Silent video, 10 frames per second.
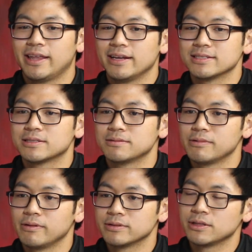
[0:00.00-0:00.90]
things
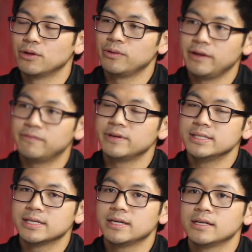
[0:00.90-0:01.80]
slowly
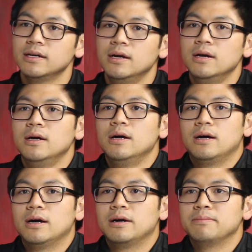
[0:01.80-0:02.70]
freezing. Yeah,
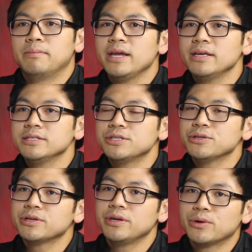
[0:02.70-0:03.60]
um, making
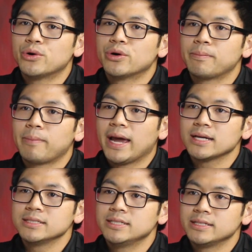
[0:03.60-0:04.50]
sure your
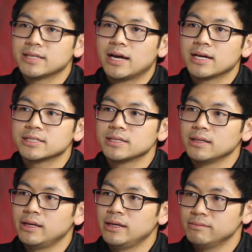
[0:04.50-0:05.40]
packaging
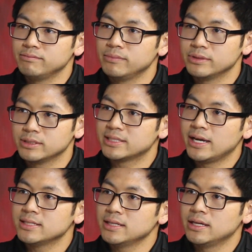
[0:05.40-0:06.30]
actually stays